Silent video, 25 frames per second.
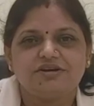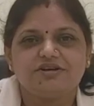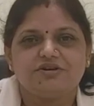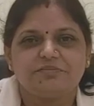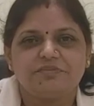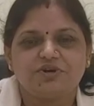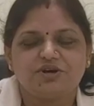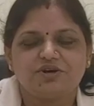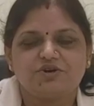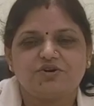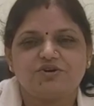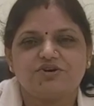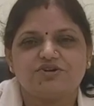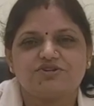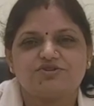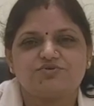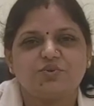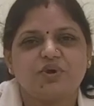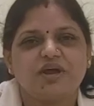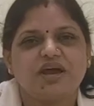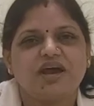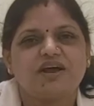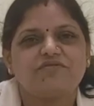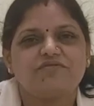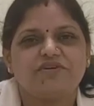because
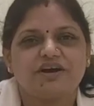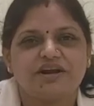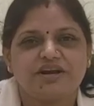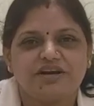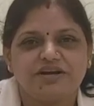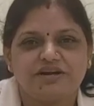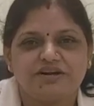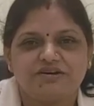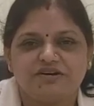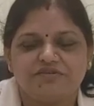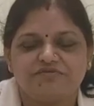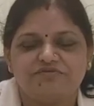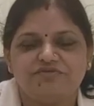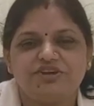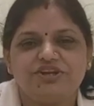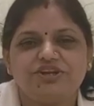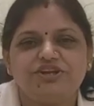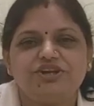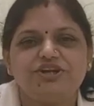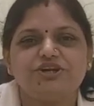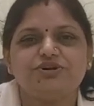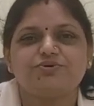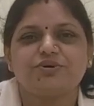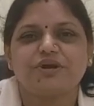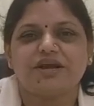we are worried, we
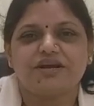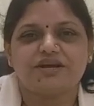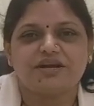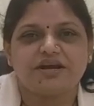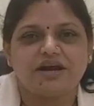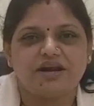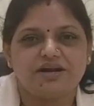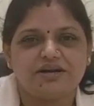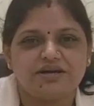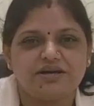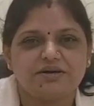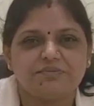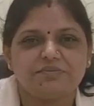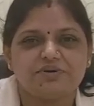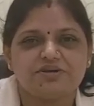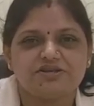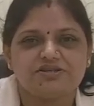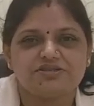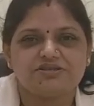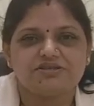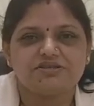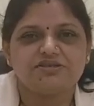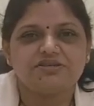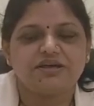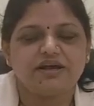need to get
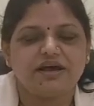100%,